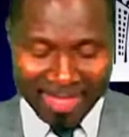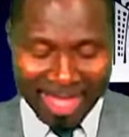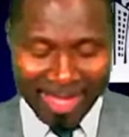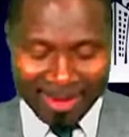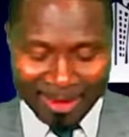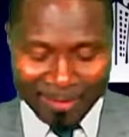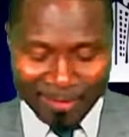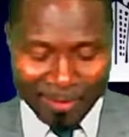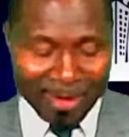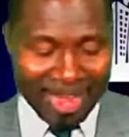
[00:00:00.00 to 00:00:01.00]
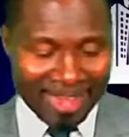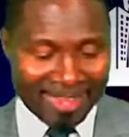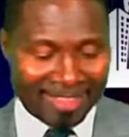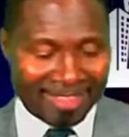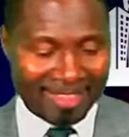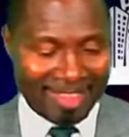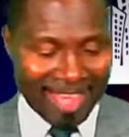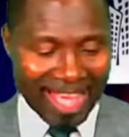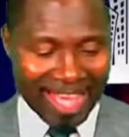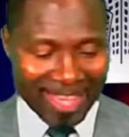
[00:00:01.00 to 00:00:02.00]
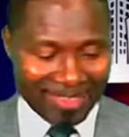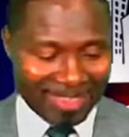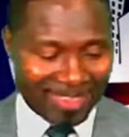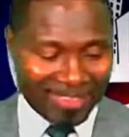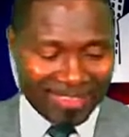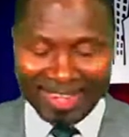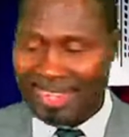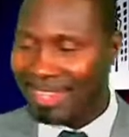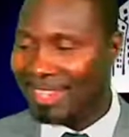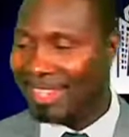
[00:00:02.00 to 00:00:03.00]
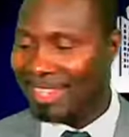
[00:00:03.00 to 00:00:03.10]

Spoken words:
Now, the phone lines are on the screen.